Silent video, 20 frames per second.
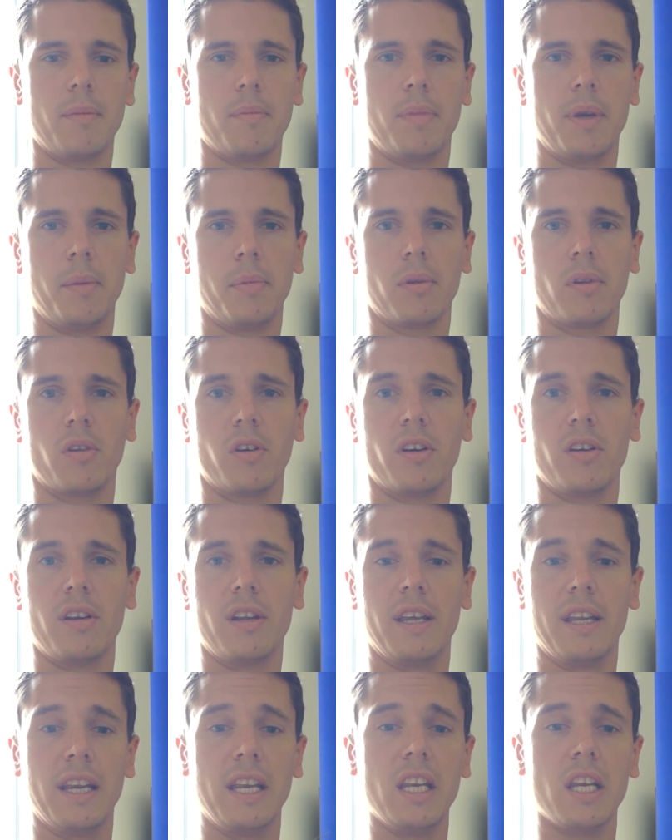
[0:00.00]
people on an
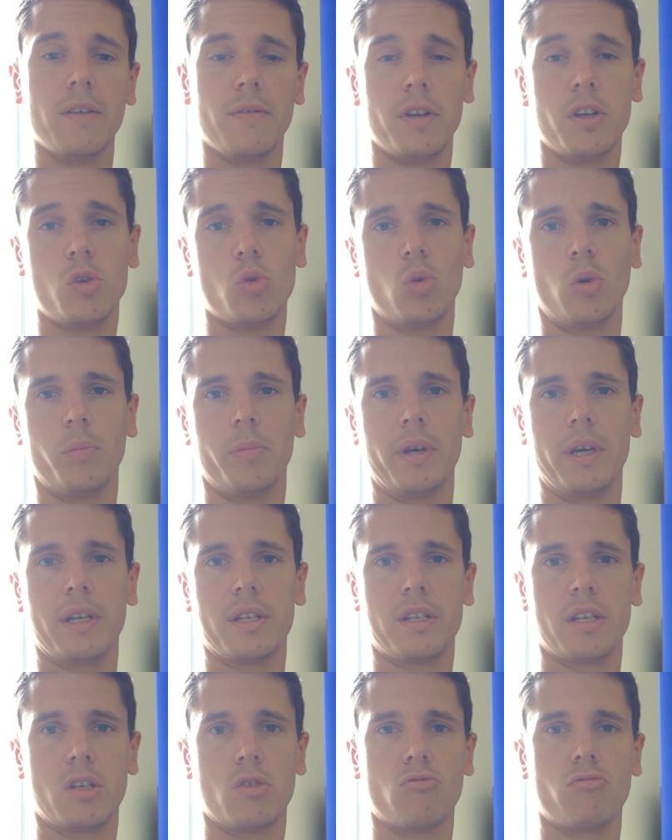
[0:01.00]
individual
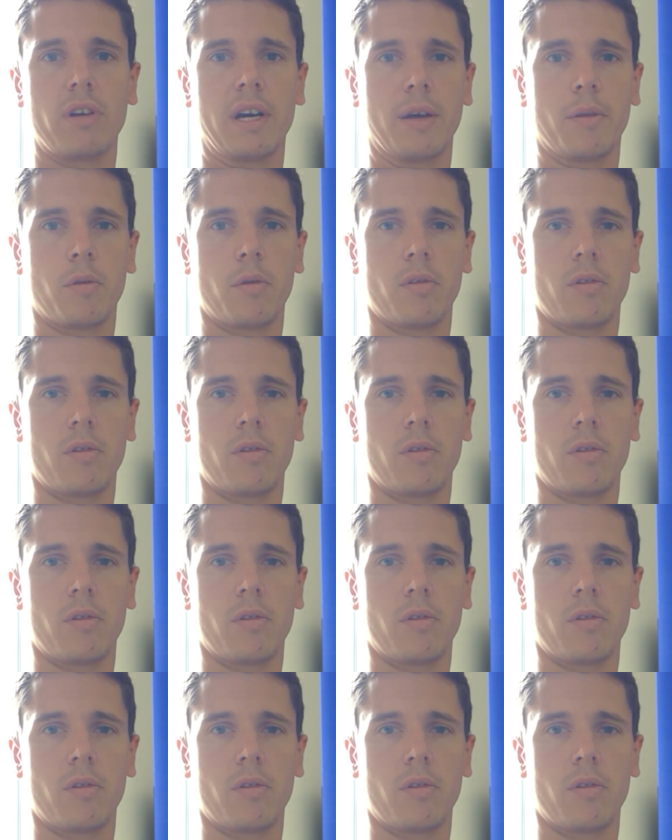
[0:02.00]
basis rather